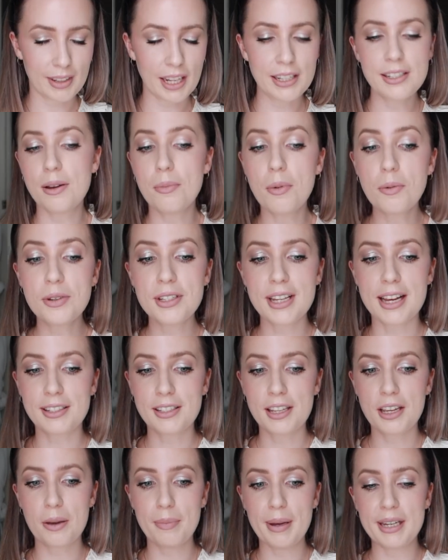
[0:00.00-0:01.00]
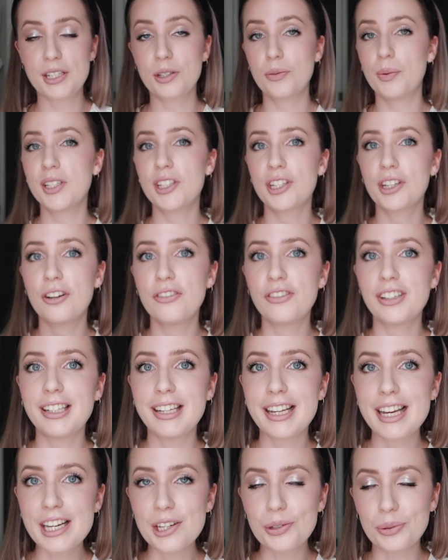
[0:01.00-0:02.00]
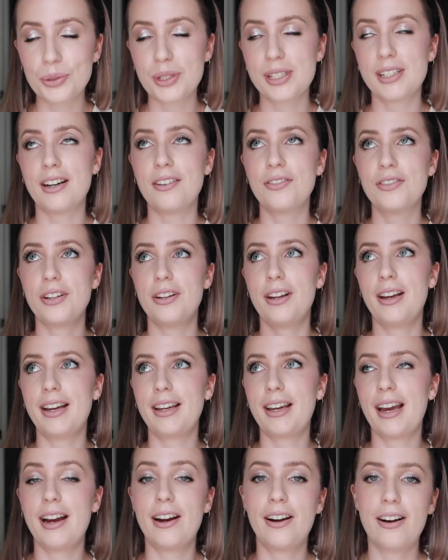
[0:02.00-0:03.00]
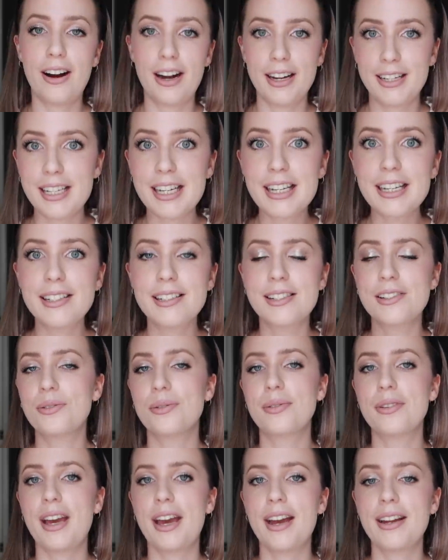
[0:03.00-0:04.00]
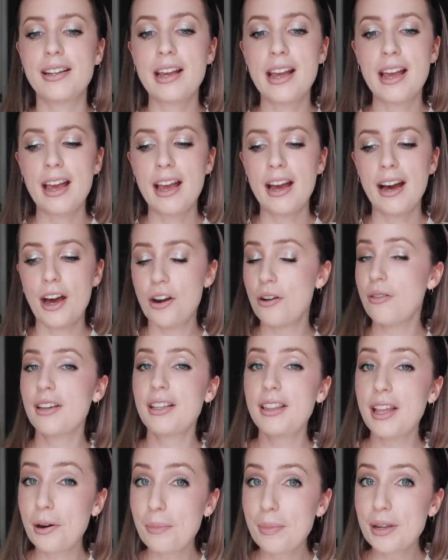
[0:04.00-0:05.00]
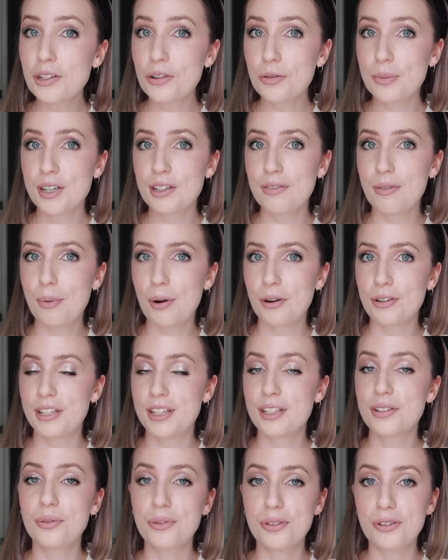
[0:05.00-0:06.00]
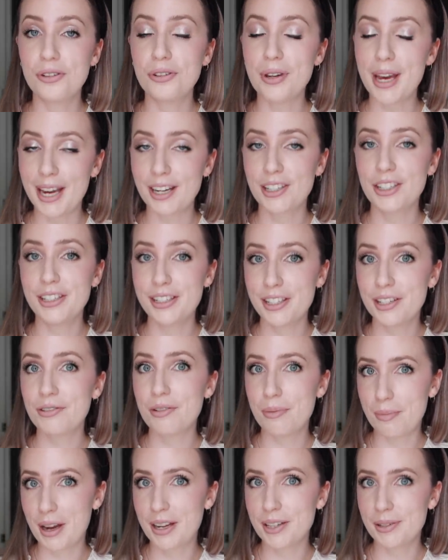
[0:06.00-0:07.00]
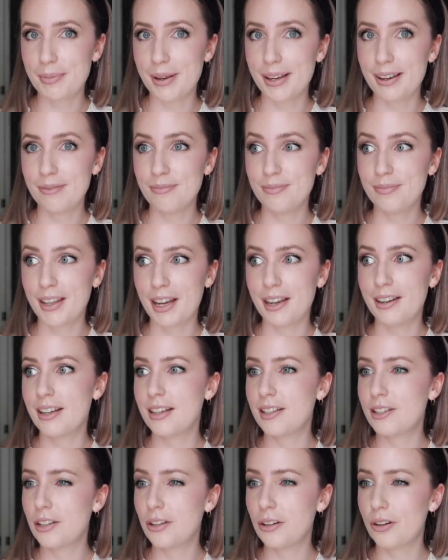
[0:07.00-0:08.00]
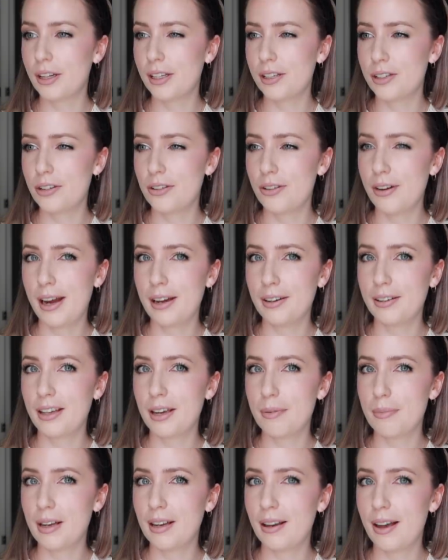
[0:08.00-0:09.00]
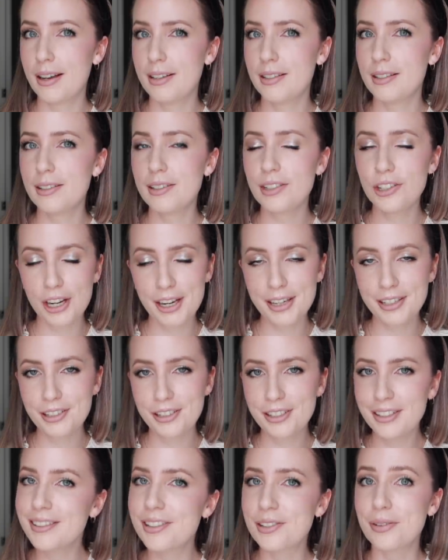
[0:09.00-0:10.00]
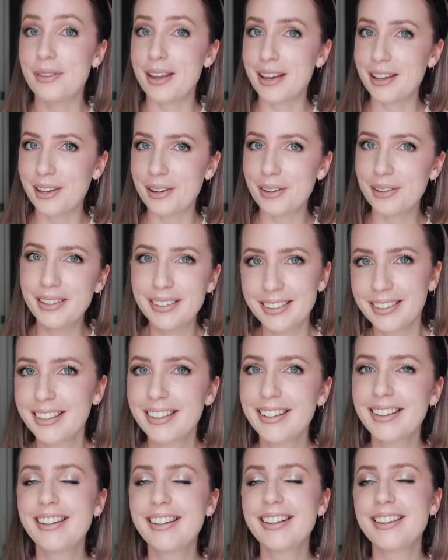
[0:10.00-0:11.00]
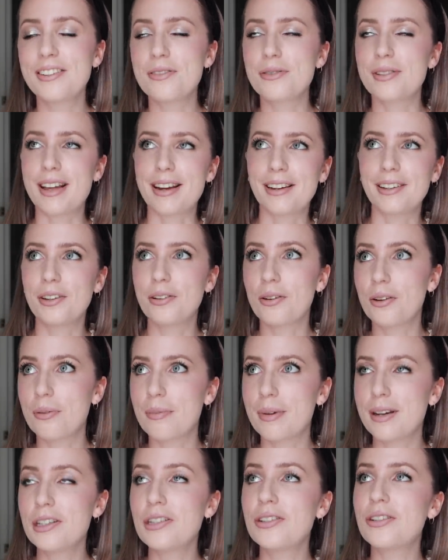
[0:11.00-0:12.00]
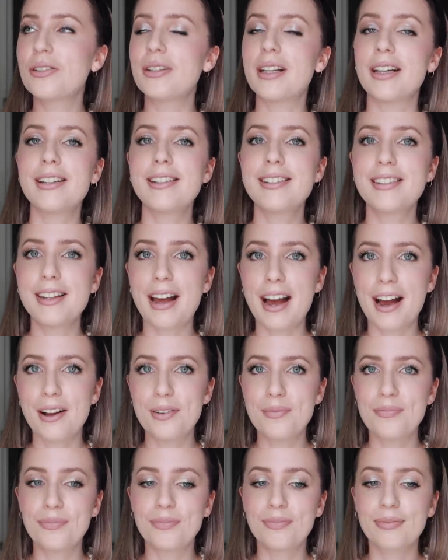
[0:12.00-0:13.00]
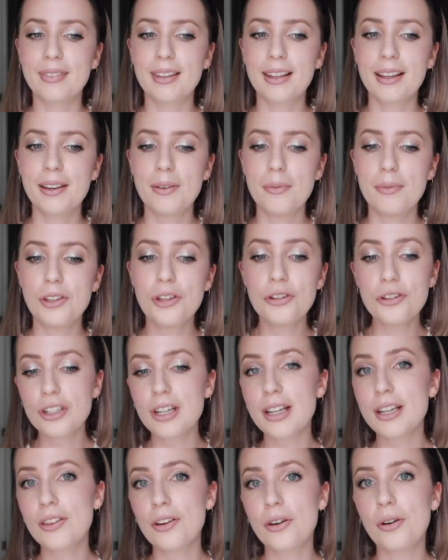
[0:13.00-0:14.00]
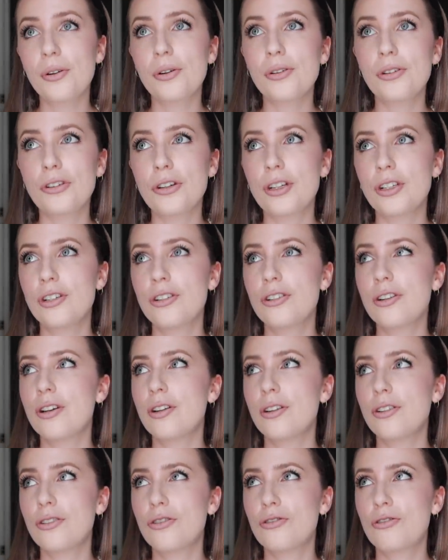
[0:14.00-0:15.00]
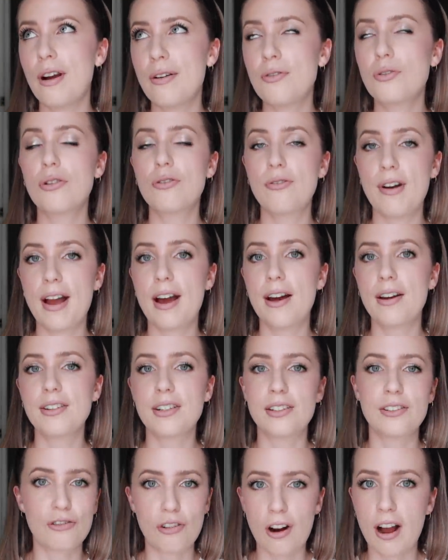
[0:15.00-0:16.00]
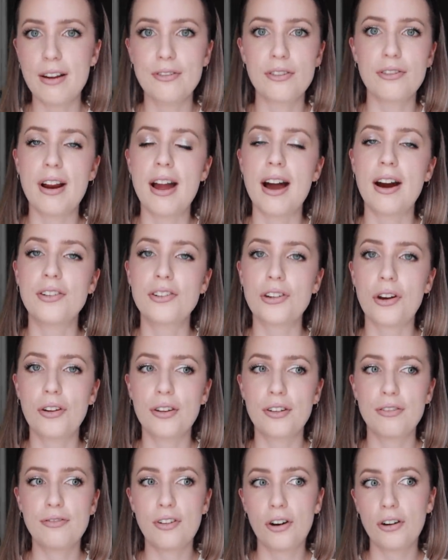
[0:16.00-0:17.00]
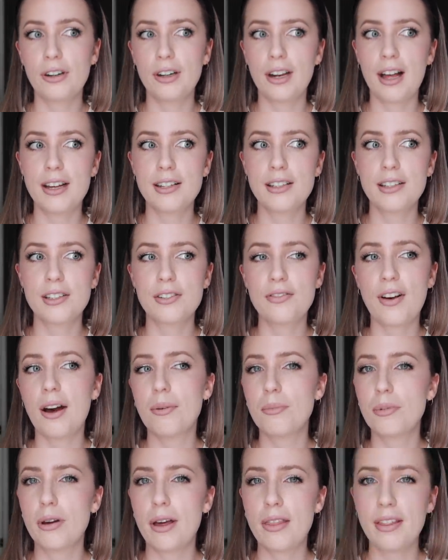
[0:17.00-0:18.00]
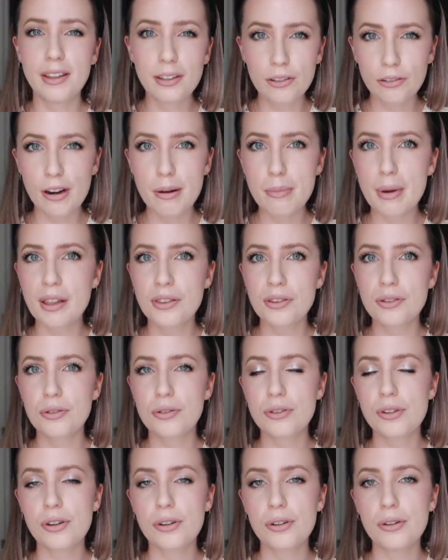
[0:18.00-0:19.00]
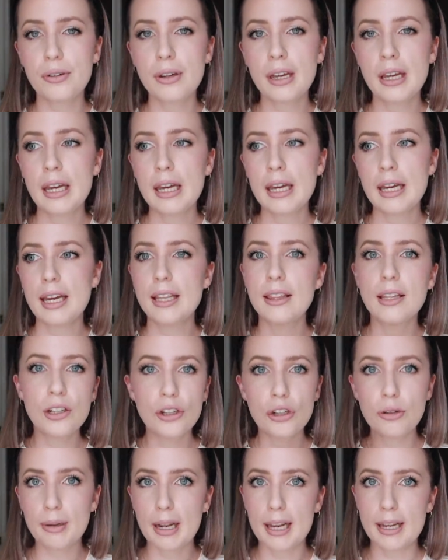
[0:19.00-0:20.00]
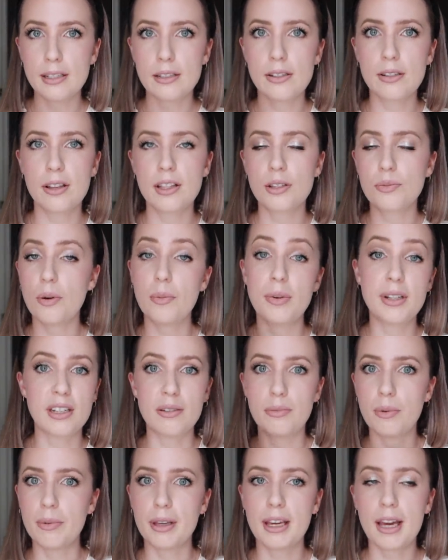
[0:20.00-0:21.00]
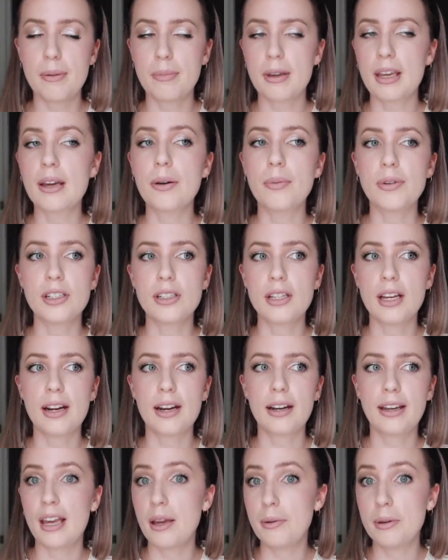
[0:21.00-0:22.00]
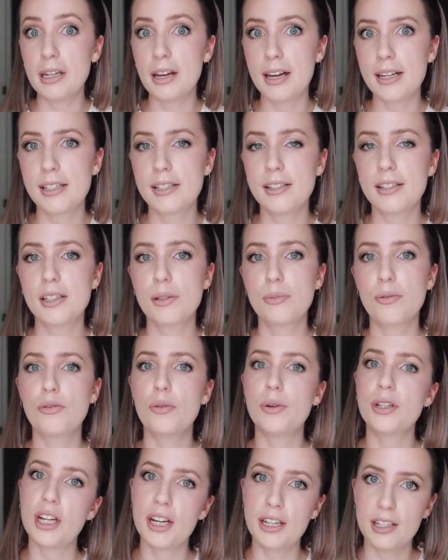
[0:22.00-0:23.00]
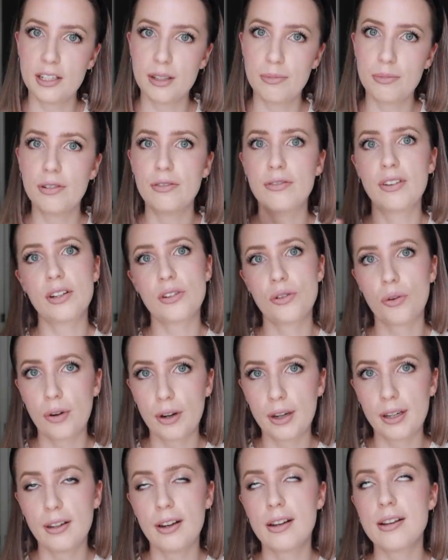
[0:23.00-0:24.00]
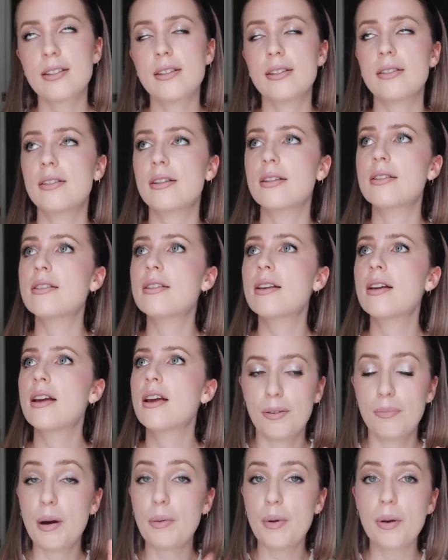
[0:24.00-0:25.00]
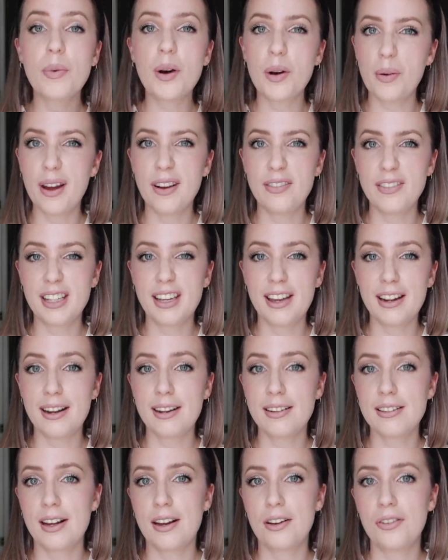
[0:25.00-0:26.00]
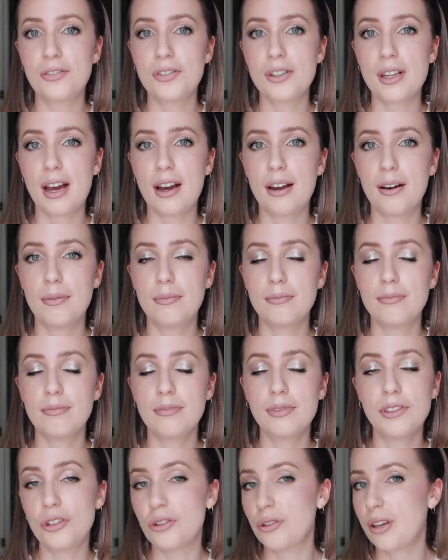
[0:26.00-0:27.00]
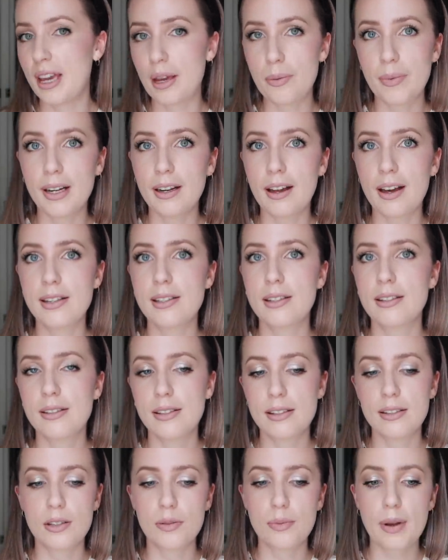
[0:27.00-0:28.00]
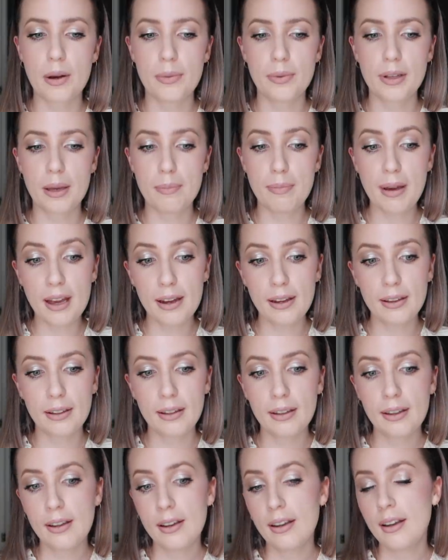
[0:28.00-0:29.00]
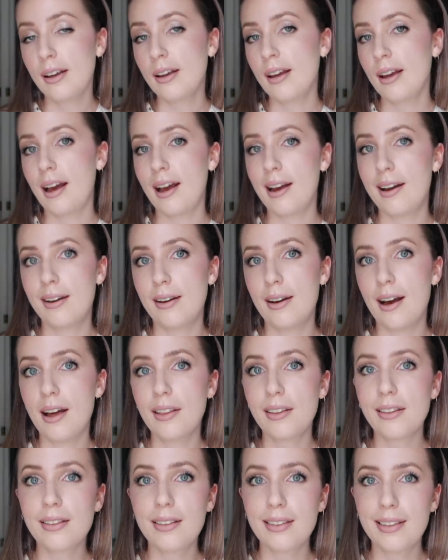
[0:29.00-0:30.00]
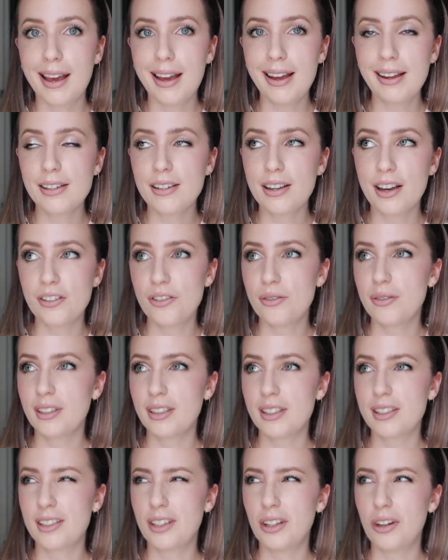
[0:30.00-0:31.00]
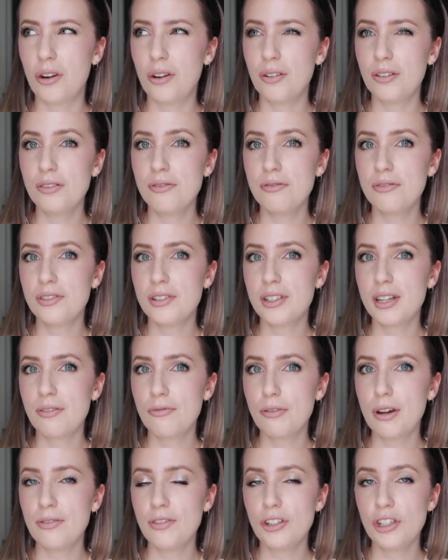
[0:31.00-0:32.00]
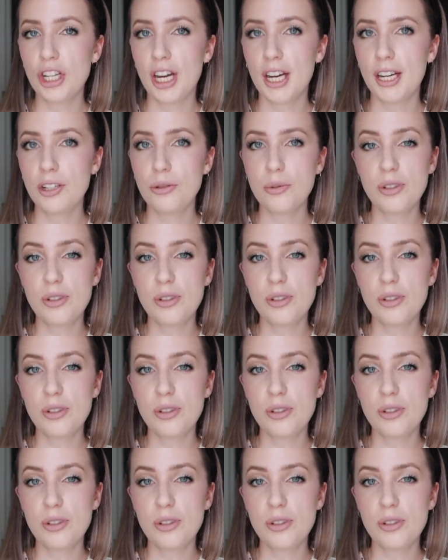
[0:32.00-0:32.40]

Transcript: Someone was asking about switching over legal stuff, so like our I Ds and all that. I don't think that'll be too much of a process, although you actually did remind me that I need to look into how to get my license changed, so thank you. It was like not on my to-do list. Um, Usually though, you can travel around and drive around on a foreign license for up to I think three months or so in the new place. So that's what we did when we came here. We just had our Kiwi licenses before we changed them to Victorian licenses. But we will have to get ourselves um, new Kiwi licenses as well when we get back. Uh, other than that, I don't think there's a lot of stuff we have to change.